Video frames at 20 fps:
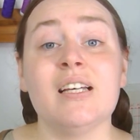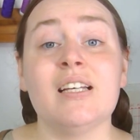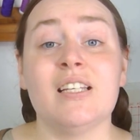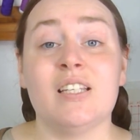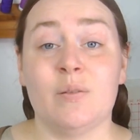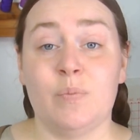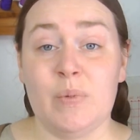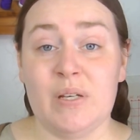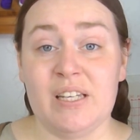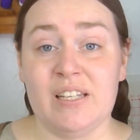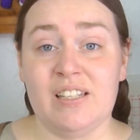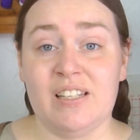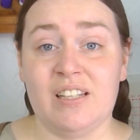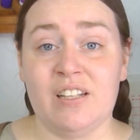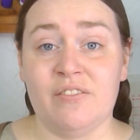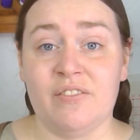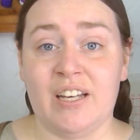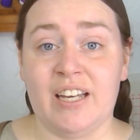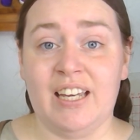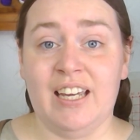Spears in
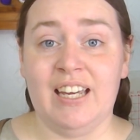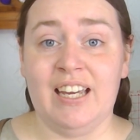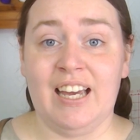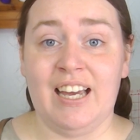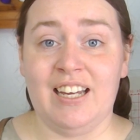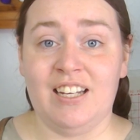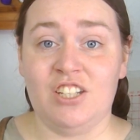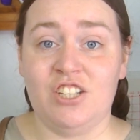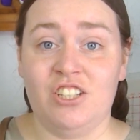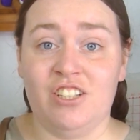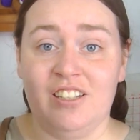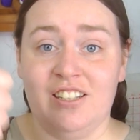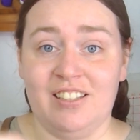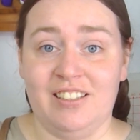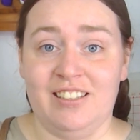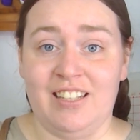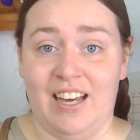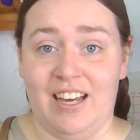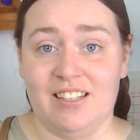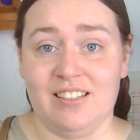the Viking Age?
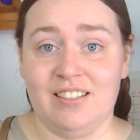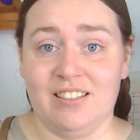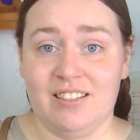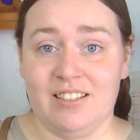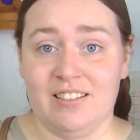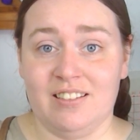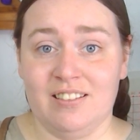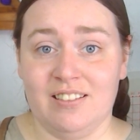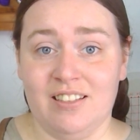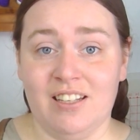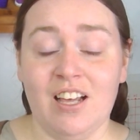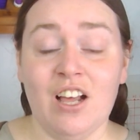Yes.